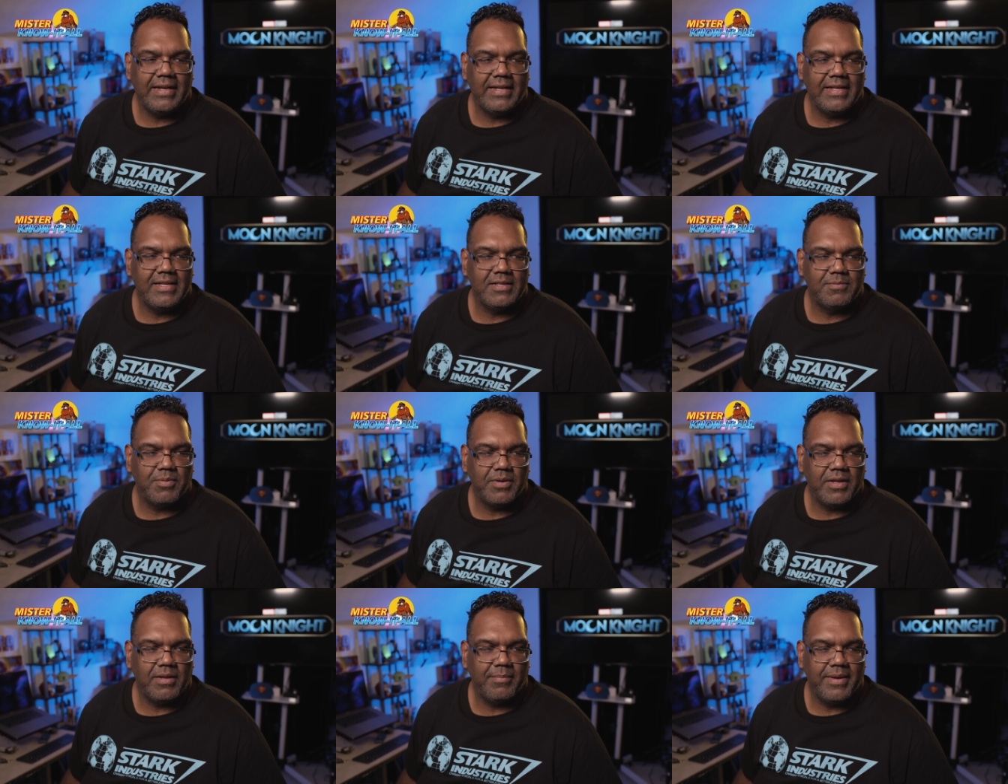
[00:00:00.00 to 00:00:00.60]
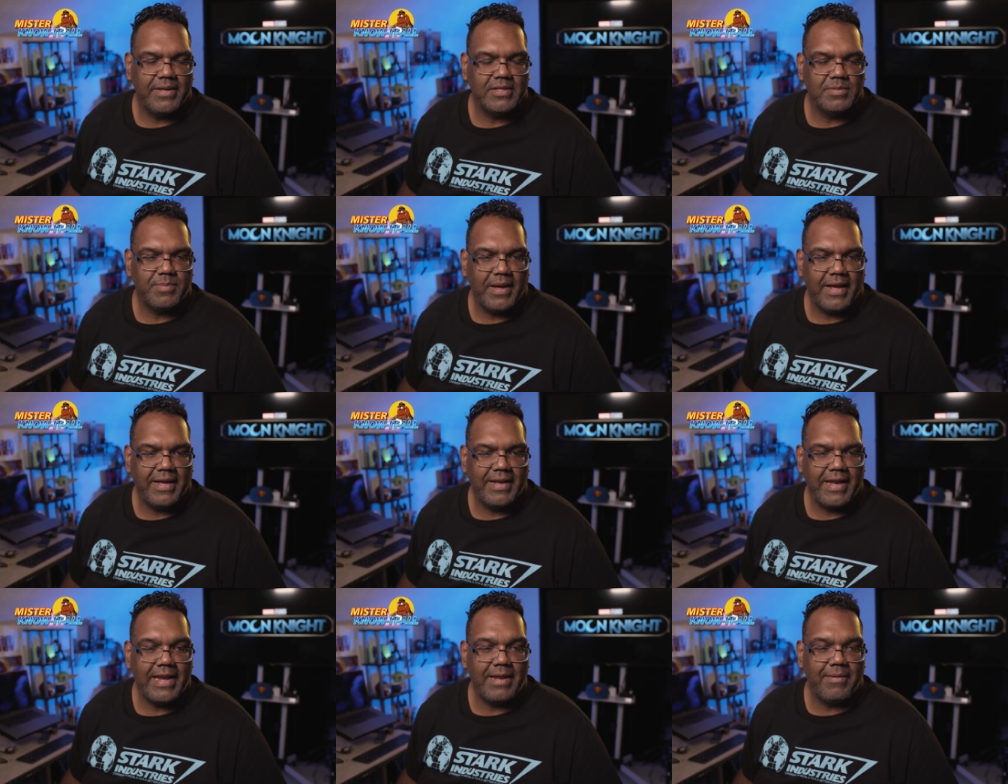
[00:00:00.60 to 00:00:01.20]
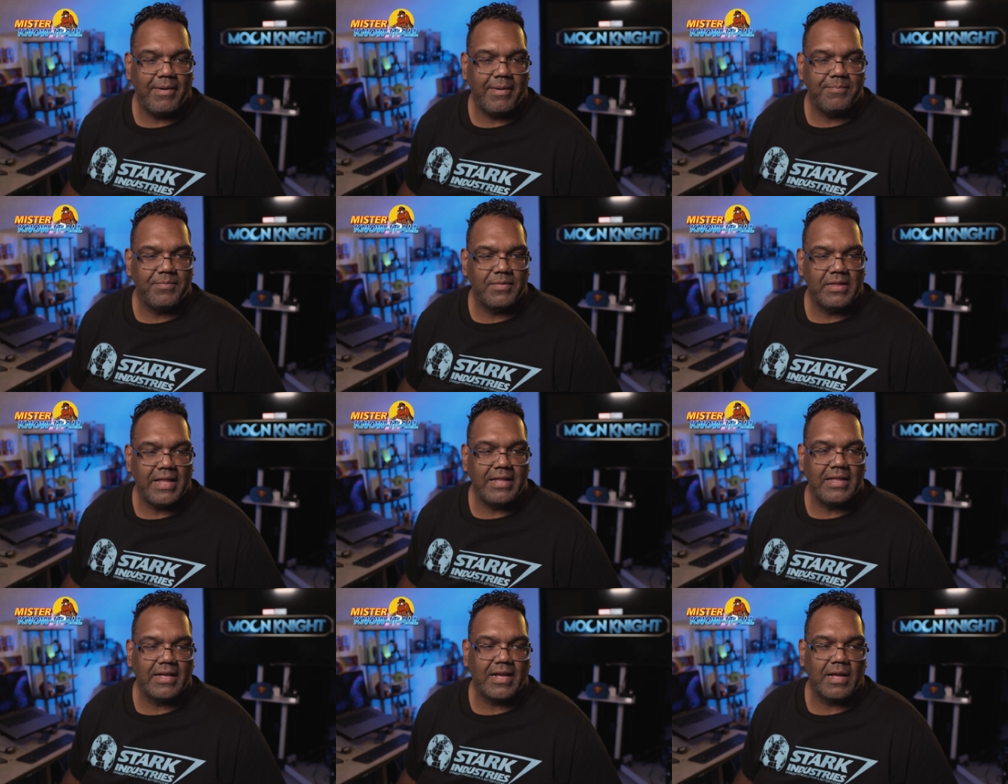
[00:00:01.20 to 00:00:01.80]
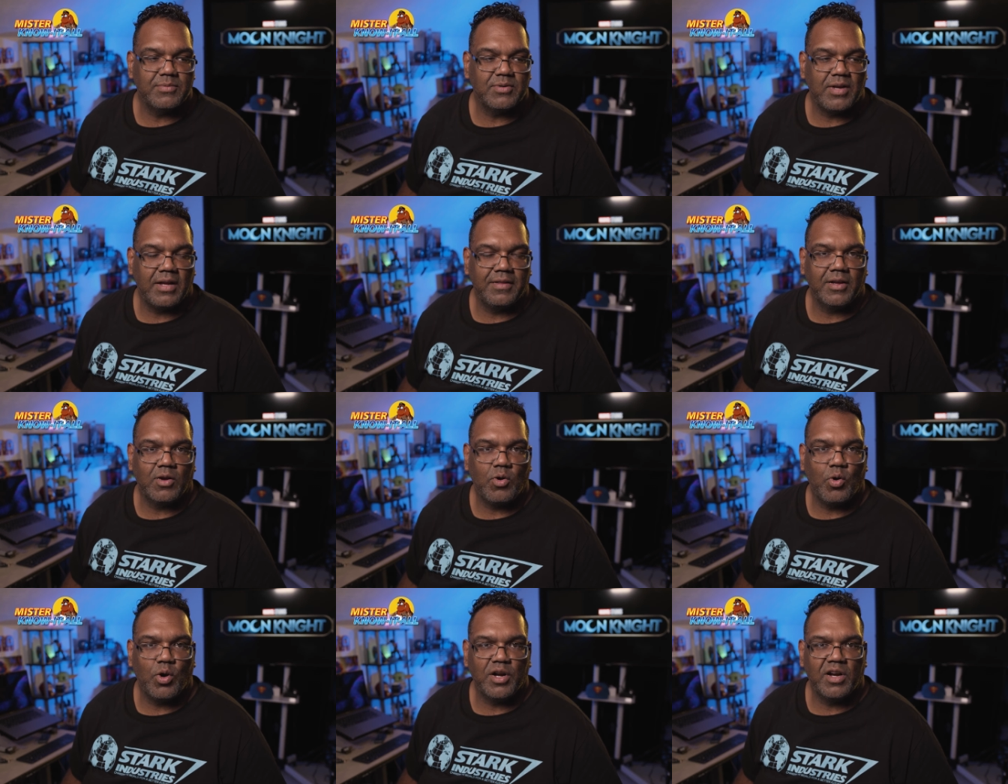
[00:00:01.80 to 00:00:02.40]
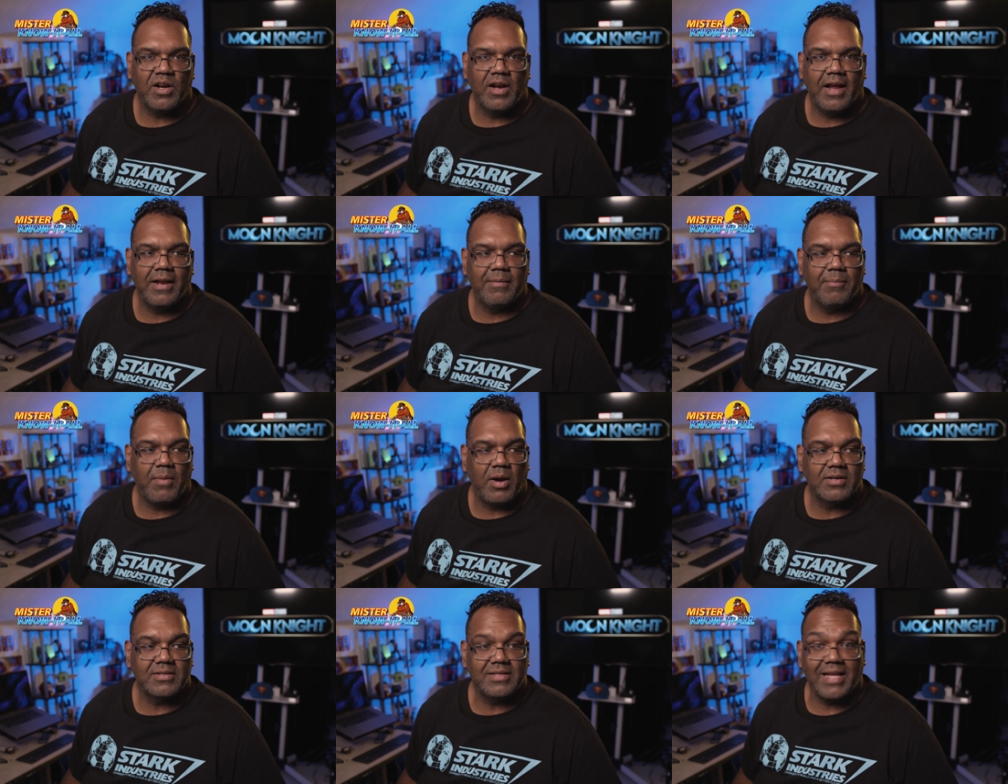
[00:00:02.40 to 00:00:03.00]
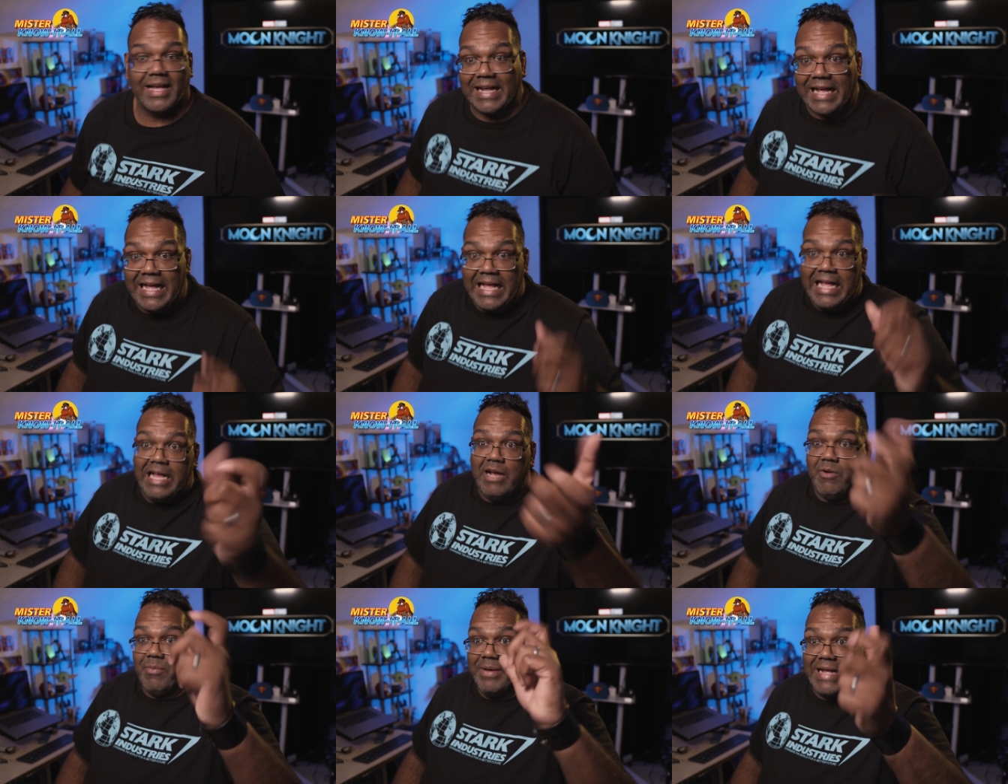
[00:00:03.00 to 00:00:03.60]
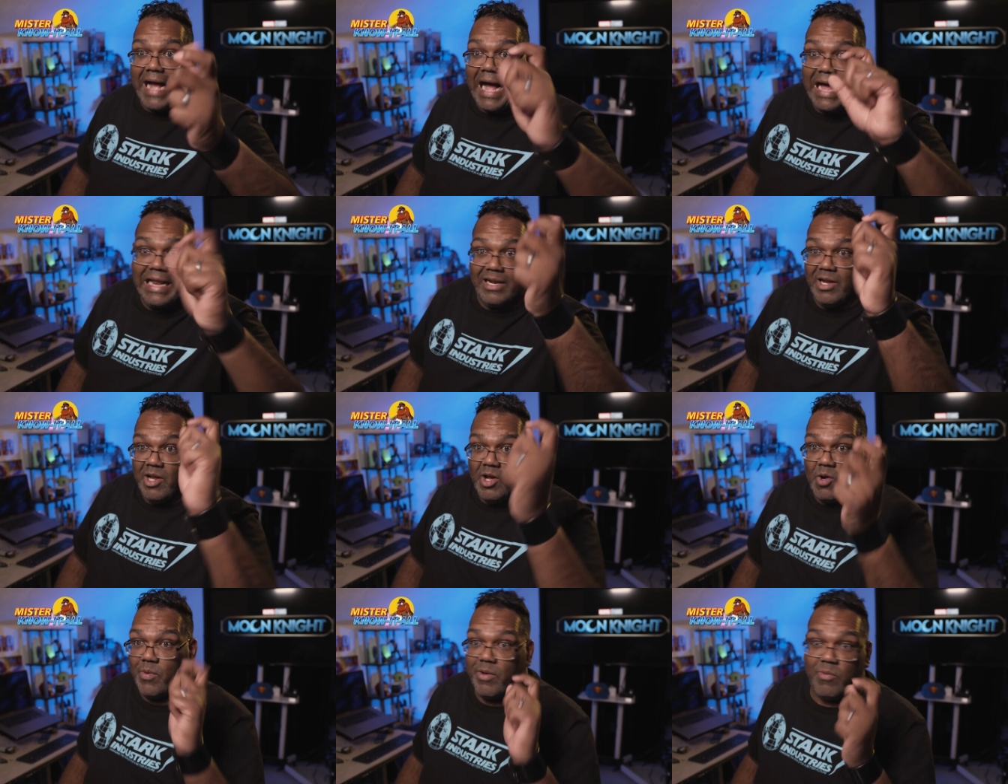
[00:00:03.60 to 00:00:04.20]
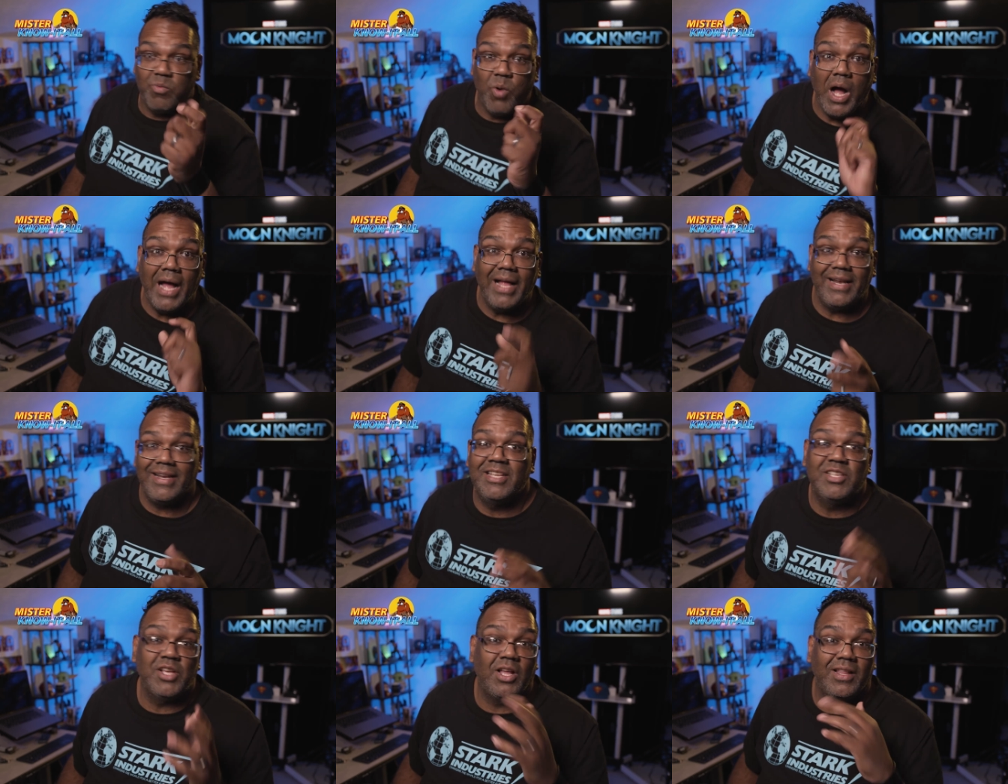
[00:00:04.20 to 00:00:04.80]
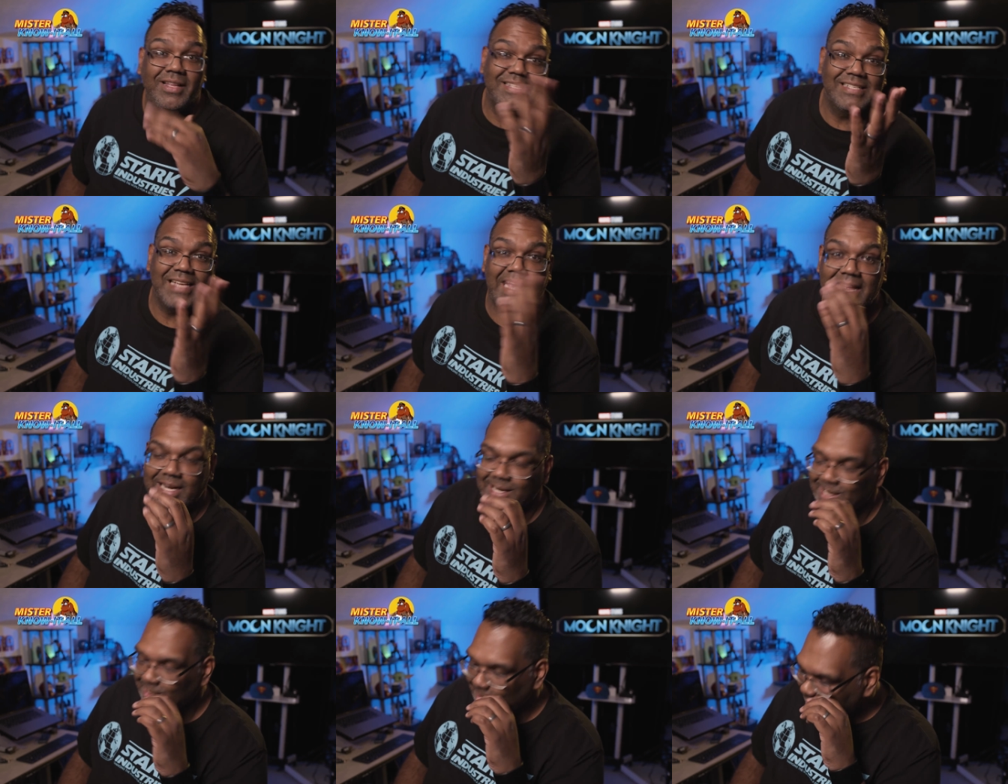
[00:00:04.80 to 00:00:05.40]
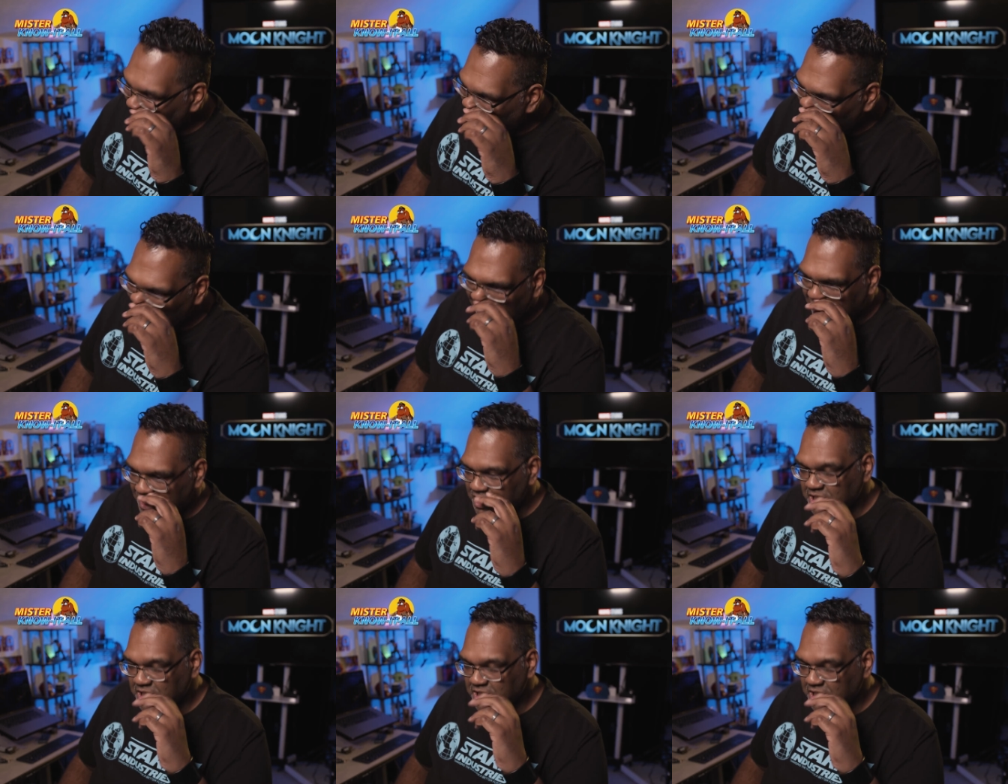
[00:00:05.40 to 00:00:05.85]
And he's pretty amazed by it. Anyway, Layla comes around the corner and Mark's like, we got it. We won. He's all excited, ecstatic.